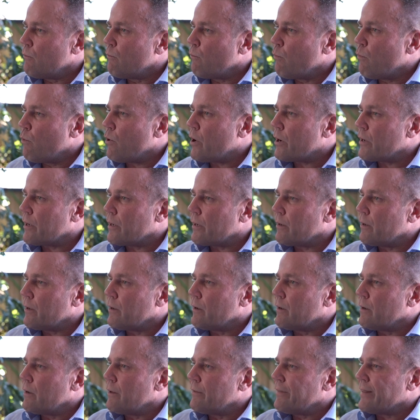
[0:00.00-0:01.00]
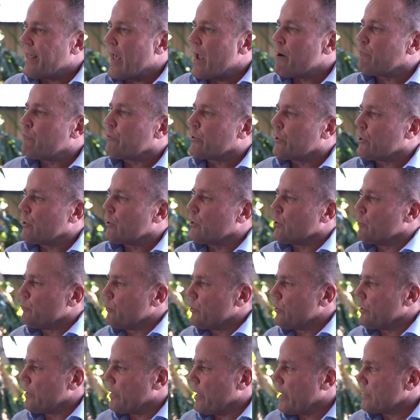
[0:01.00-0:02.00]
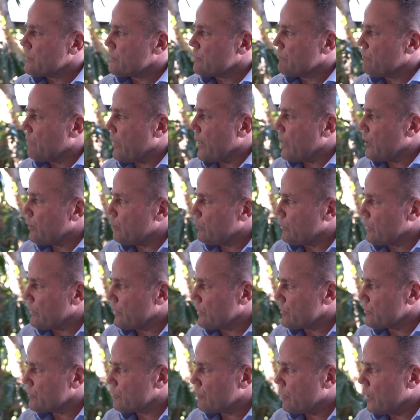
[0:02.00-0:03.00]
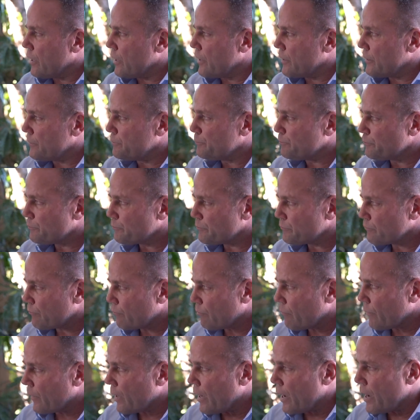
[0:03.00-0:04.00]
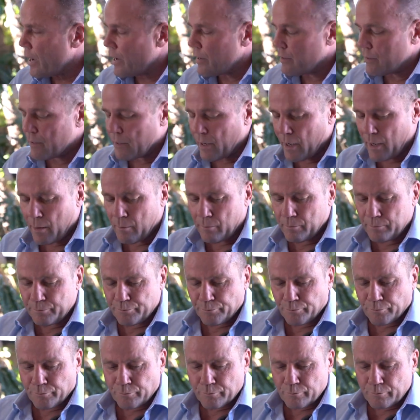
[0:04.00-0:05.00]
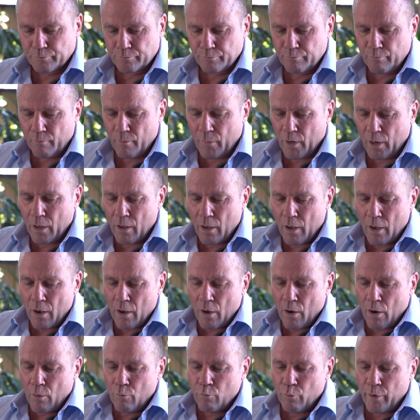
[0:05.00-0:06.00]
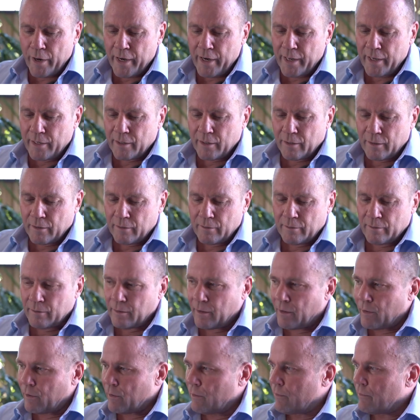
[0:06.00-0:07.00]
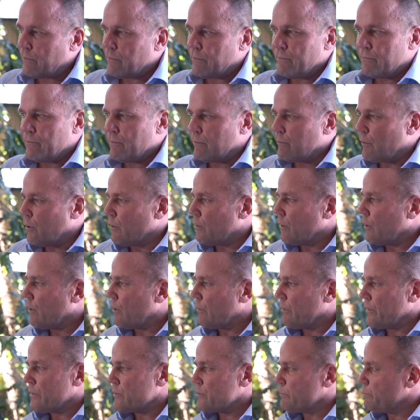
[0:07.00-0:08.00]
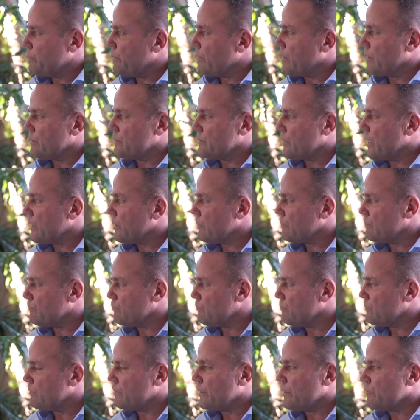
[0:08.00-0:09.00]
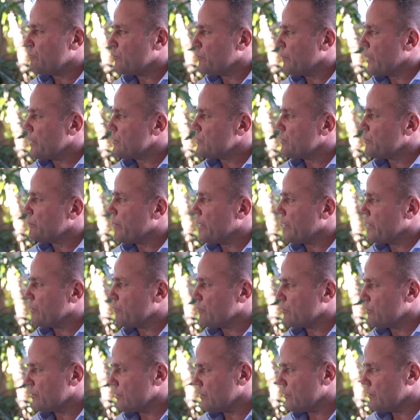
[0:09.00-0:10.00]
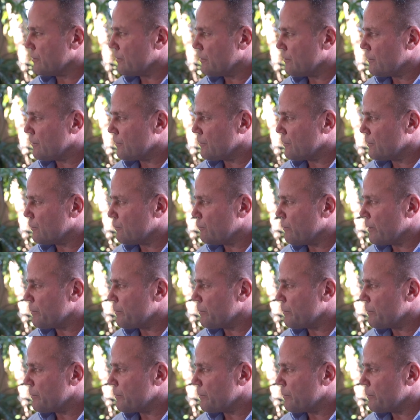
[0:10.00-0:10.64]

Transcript: what the African community has available in Australia, and um, reading a, a lot, there's a ton of information about you on the on the